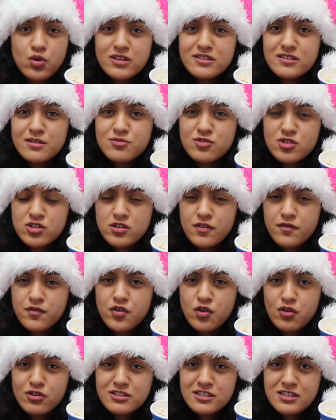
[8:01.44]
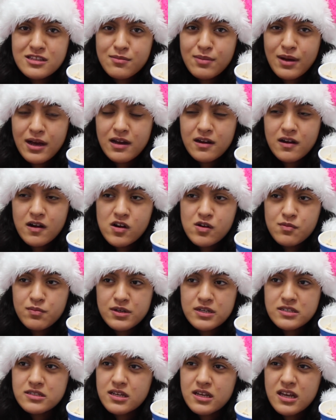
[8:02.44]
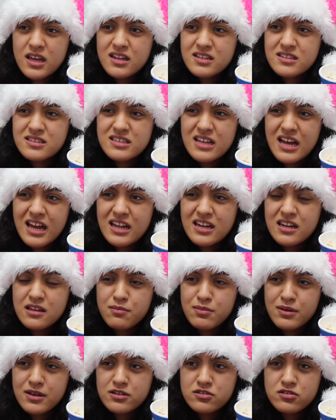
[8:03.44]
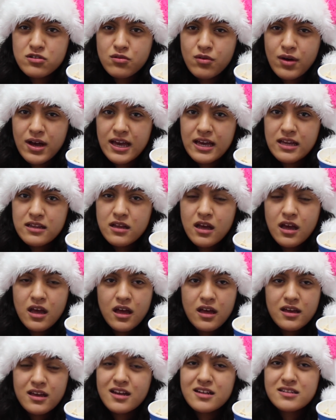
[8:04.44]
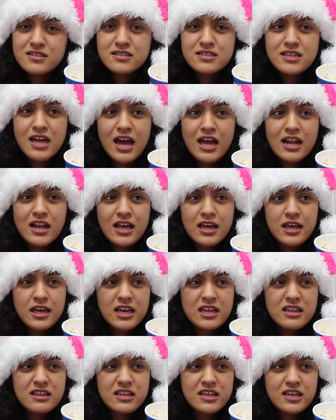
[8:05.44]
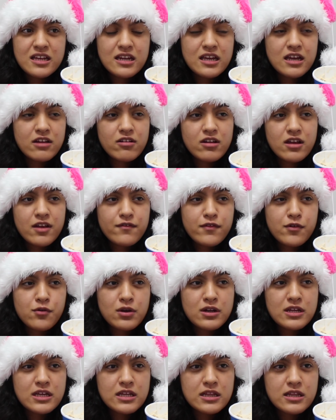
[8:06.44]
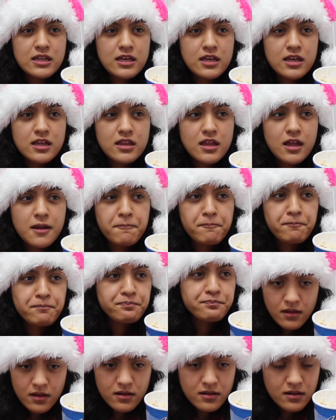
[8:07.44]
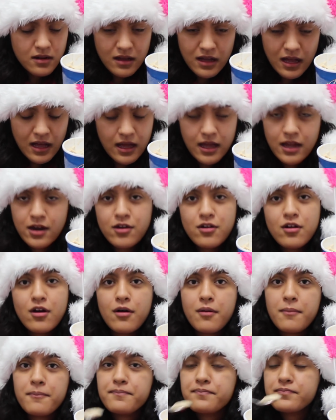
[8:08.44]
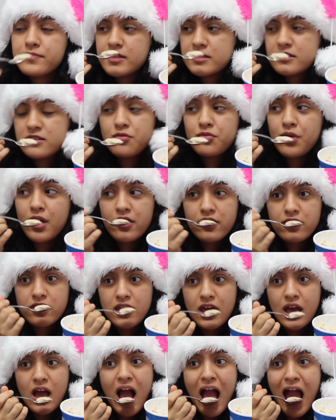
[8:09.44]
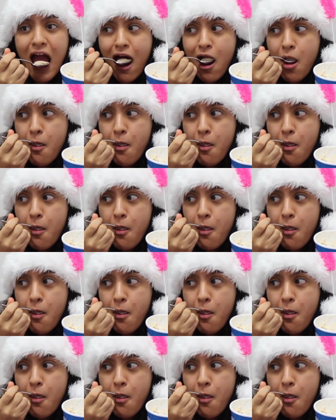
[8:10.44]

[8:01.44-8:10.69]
want some sort of noise in the background because I cannot stand it being so quiet. I cannot stand like eating and hearing everyone eating, and then I don't know, it's a weird thing.